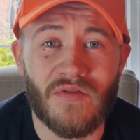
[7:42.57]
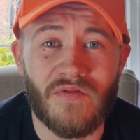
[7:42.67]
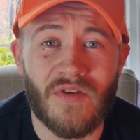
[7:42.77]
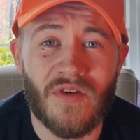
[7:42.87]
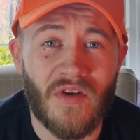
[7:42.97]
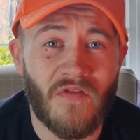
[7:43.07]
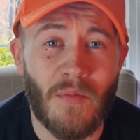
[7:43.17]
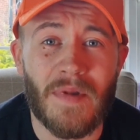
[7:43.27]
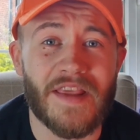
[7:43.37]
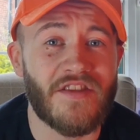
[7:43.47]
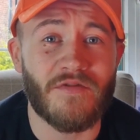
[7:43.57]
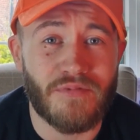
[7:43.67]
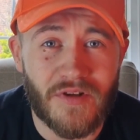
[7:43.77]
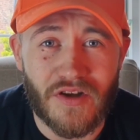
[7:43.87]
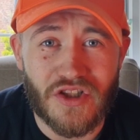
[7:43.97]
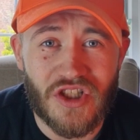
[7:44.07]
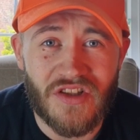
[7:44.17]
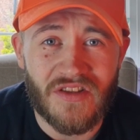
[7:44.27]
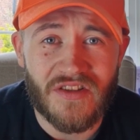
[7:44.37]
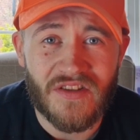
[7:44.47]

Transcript: of the means of production,